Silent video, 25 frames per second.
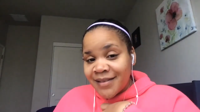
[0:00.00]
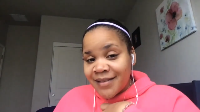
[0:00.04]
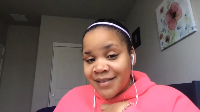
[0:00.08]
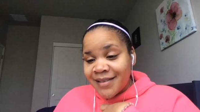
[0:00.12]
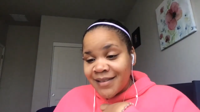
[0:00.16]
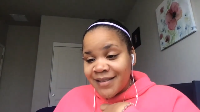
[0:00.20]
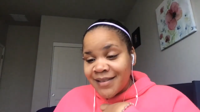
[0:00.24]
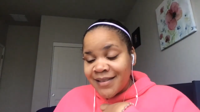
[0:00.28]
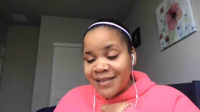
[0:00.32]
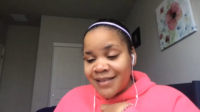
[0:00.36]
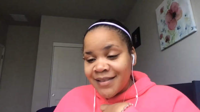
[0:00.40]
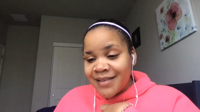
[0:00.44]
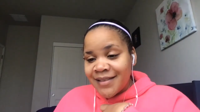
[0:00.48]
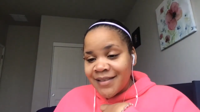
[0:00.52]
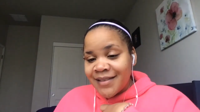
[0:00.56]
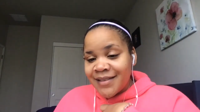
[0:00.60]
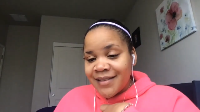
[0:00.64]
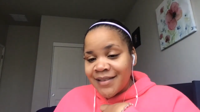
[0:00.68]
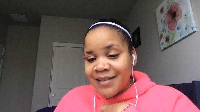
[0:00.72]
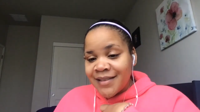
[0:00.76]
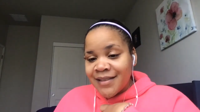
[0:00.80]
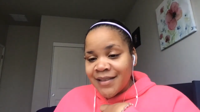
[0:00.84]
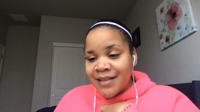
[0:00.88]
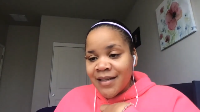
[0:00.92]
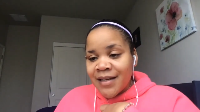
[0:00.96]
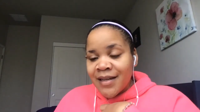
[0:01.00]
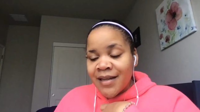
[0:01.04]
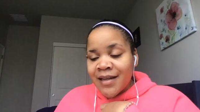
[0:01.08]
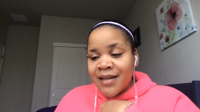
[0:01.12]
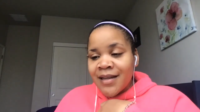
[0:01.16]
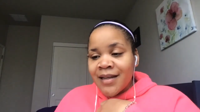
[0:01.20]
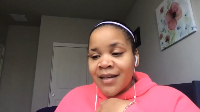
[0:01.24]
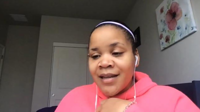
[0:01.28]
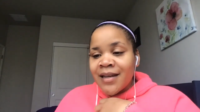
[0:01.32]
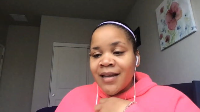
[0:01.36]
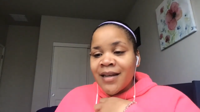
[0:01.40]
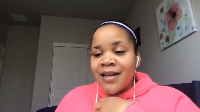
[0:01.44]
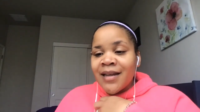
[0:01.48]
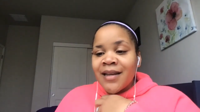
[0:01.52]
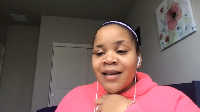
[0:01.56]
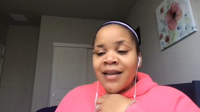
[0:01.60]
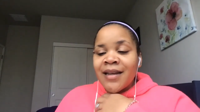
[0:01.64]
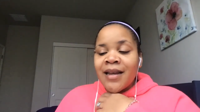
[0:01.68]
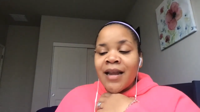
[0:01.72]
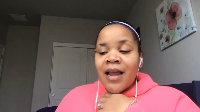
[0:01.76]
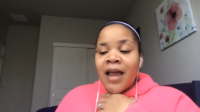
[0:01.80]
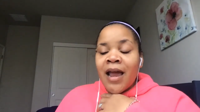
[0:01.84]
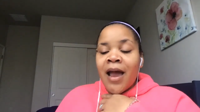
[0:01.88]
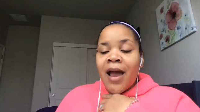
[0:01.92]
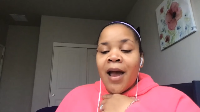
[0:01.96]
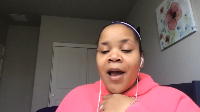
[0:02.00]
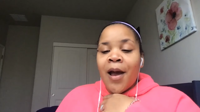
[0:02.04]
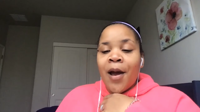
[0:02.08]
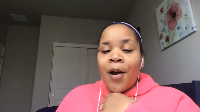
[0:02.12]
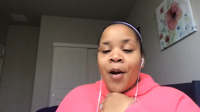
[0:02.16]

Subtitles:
(silence)